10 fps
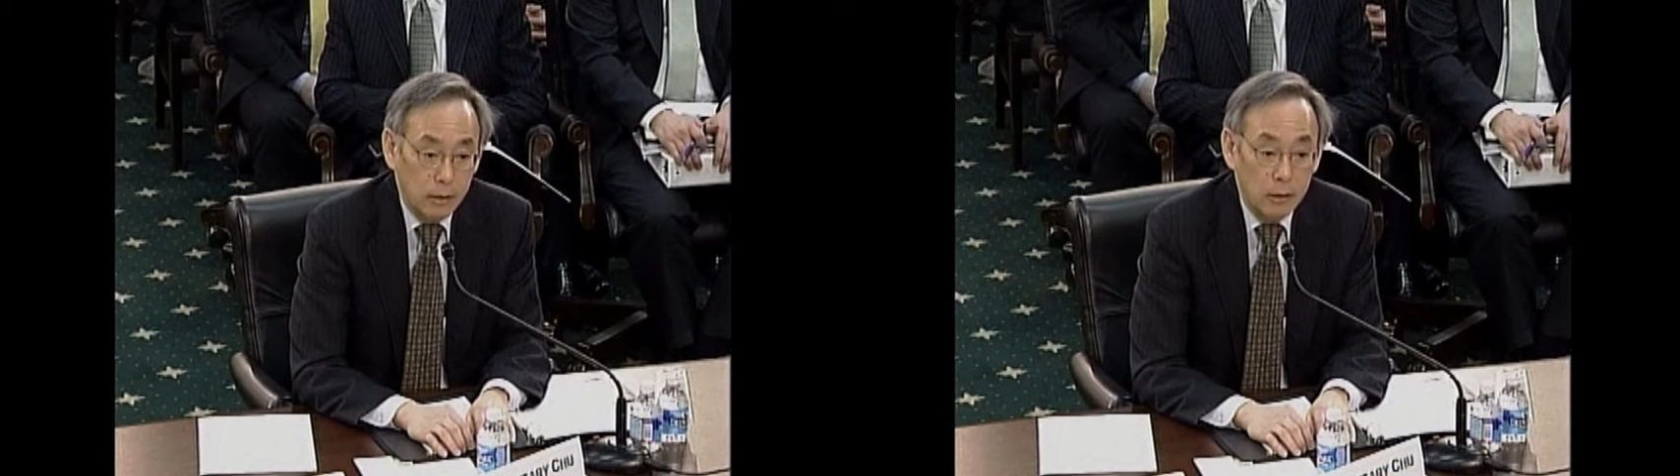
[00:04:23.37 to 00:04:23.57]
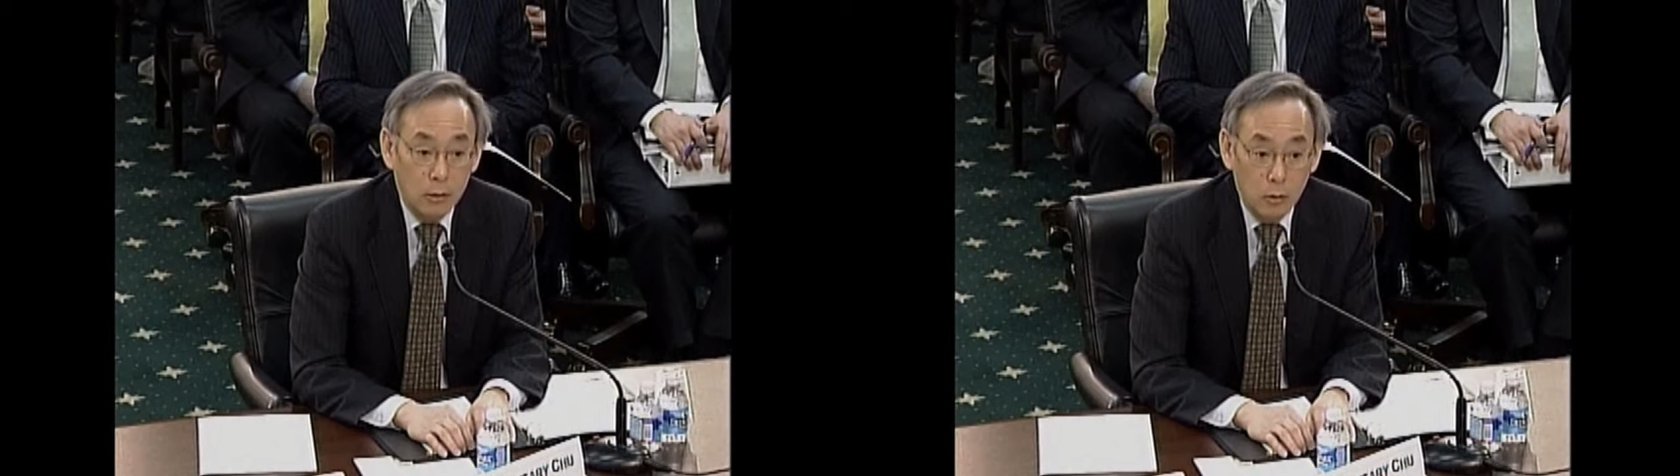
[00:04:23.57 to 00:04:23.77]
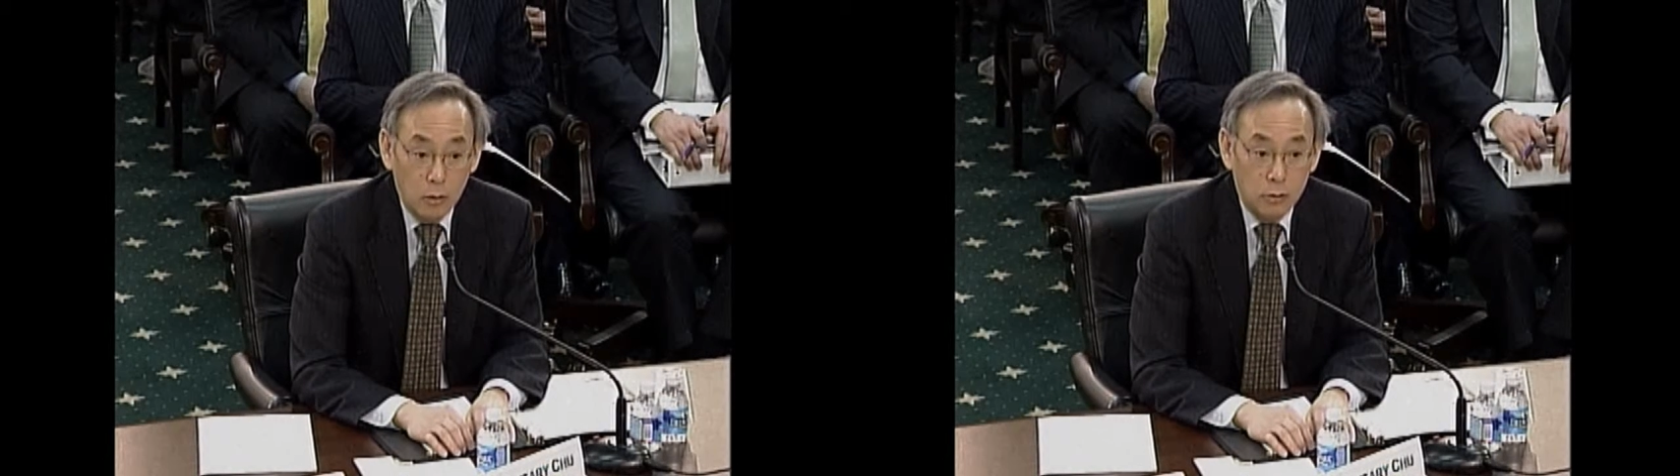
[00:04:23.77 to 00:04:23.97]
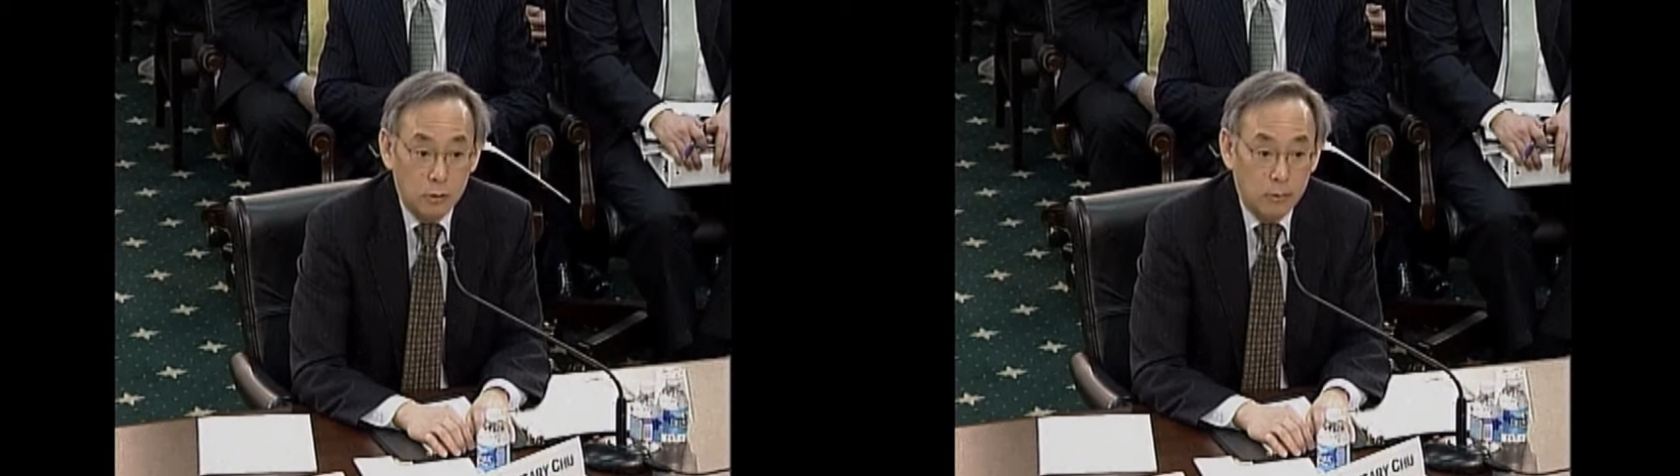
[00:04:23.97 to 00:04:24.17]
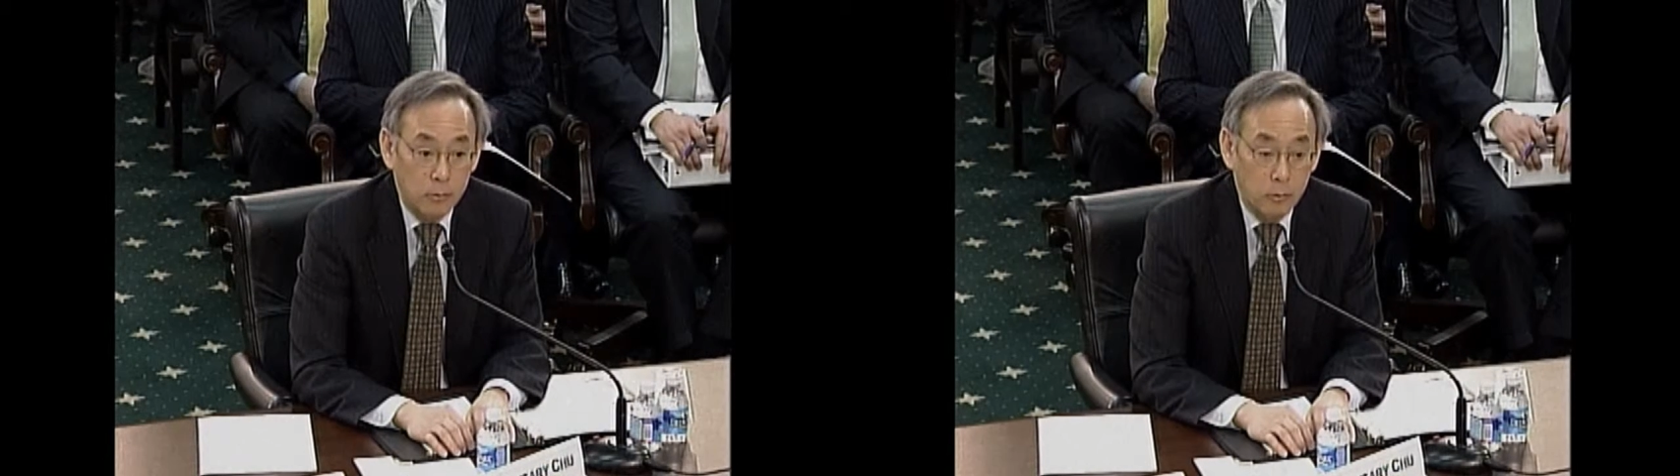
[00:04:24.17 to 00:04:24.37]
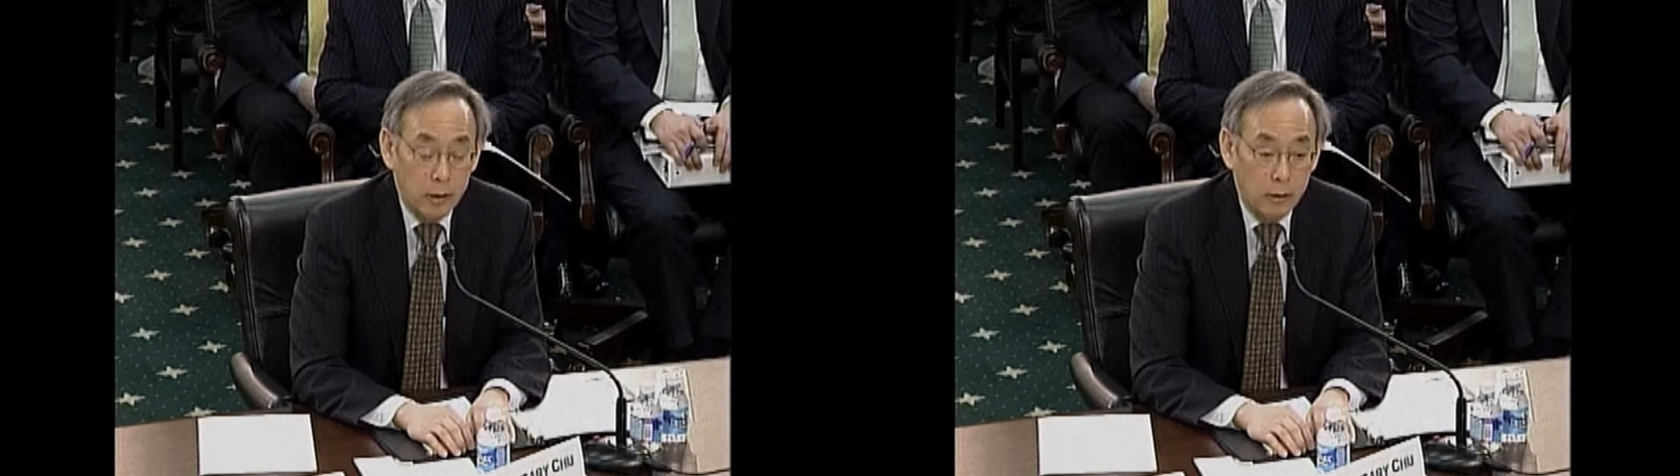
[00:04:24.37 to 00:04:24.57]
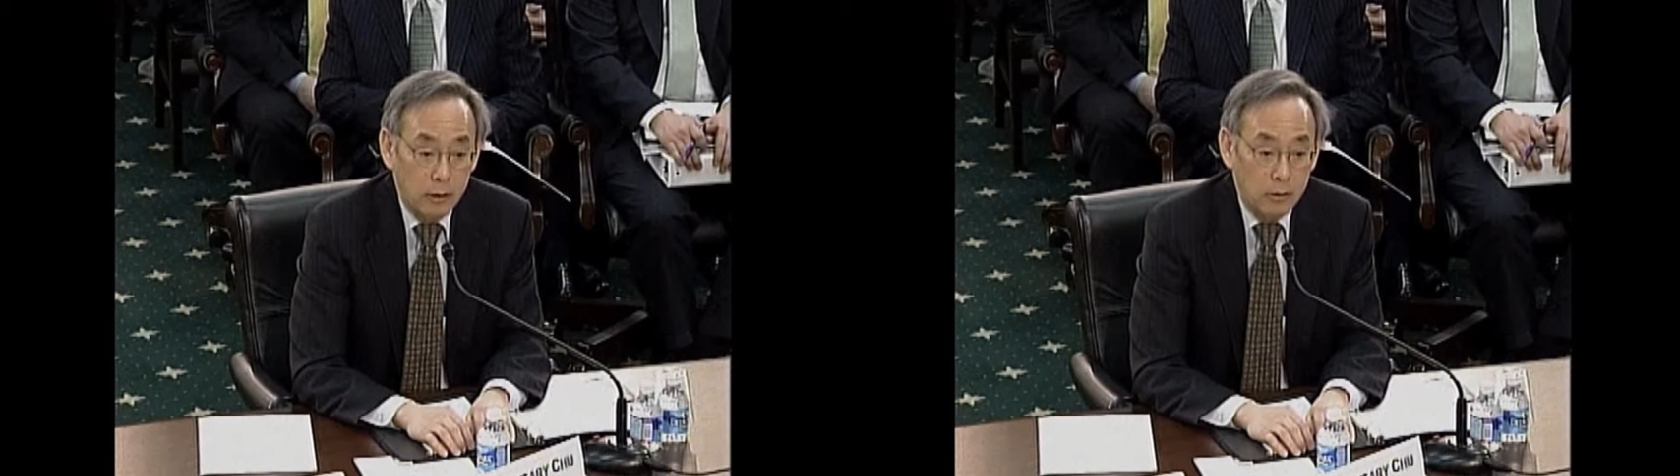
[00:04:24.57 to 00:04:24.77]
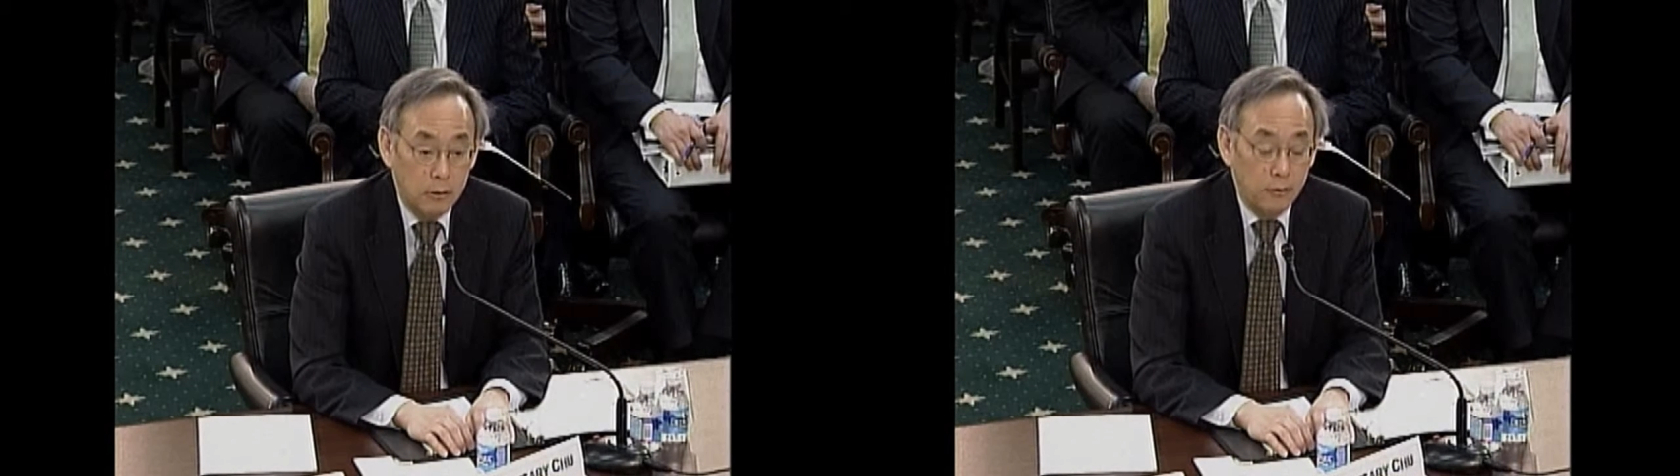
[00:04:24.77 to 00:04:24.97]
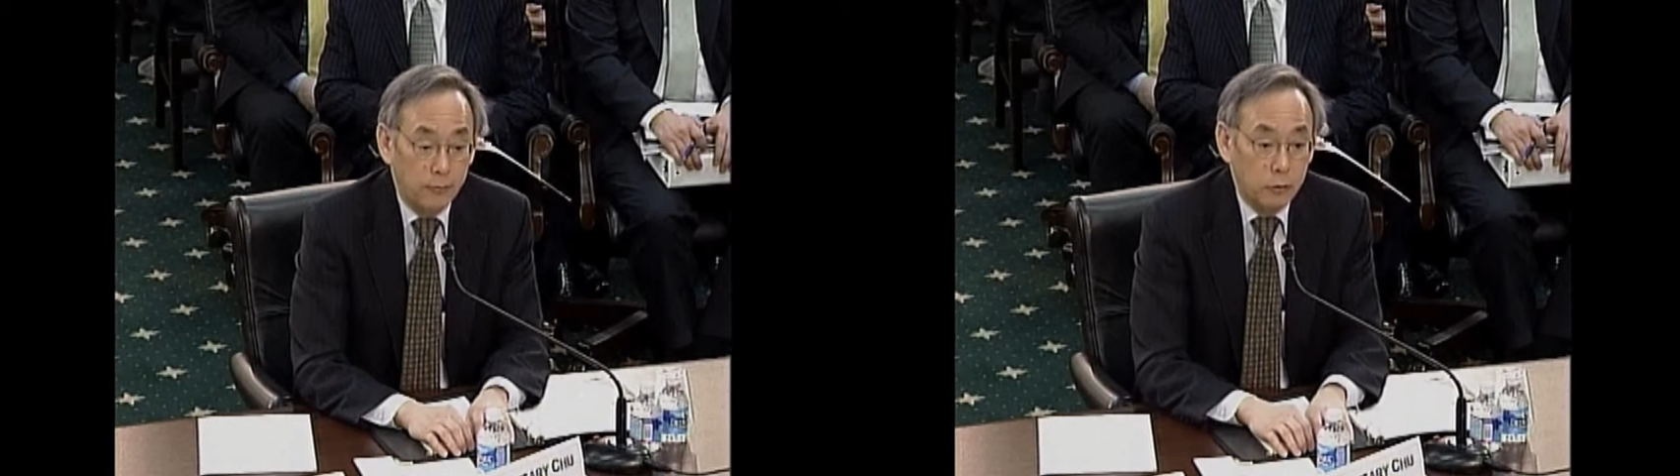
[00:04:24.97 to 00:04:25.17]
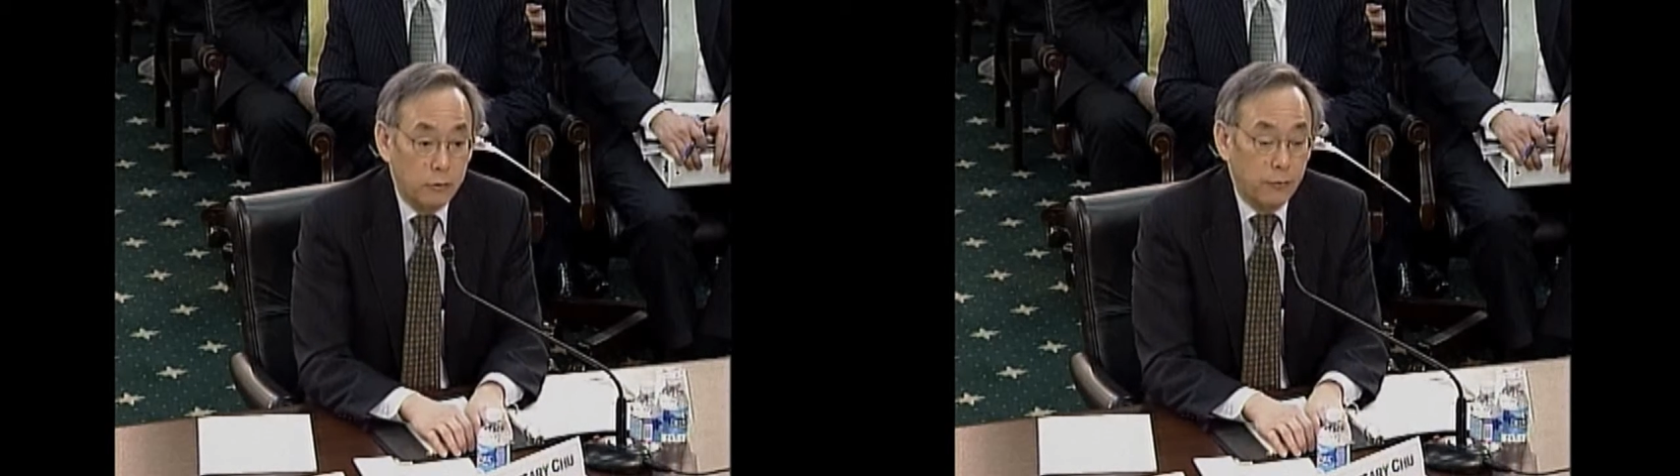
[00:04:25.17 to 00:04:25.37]
In the long term, we need to
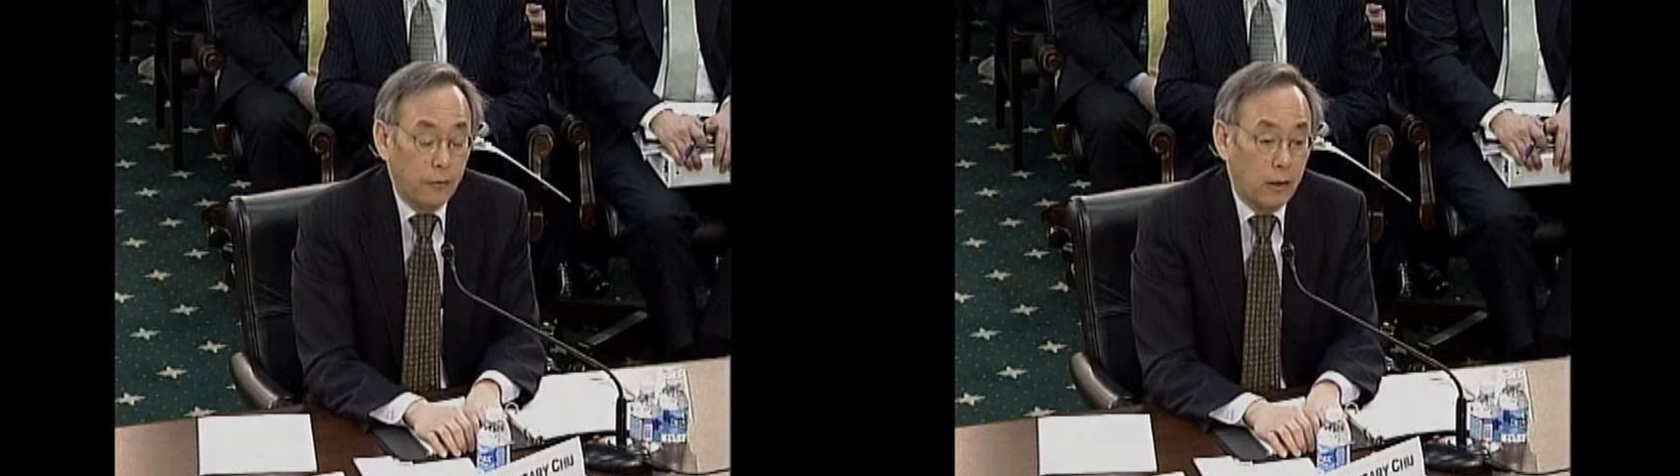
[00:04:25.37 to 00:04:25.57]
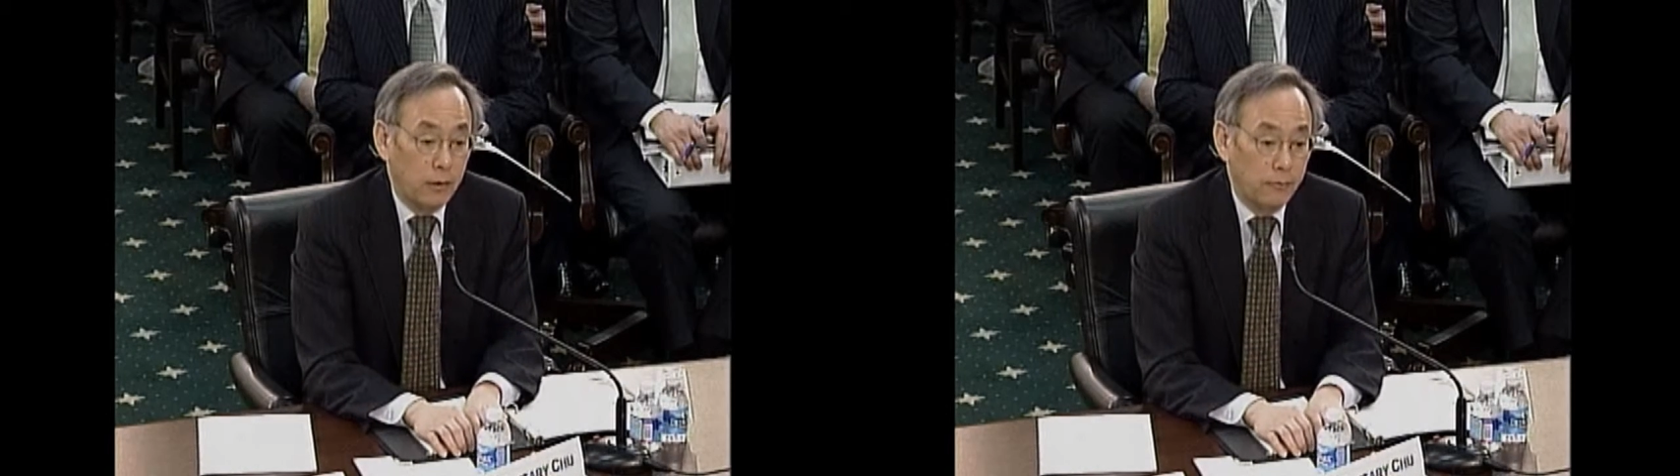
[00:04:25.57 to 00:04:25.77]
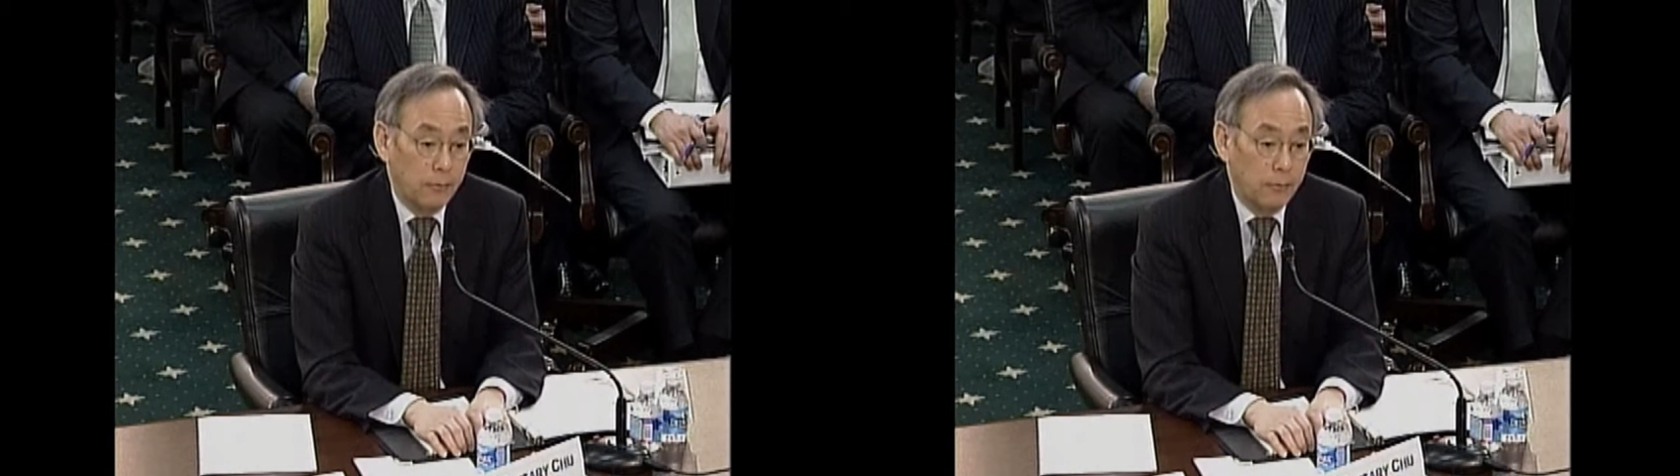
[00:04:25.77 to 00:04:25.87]
diversify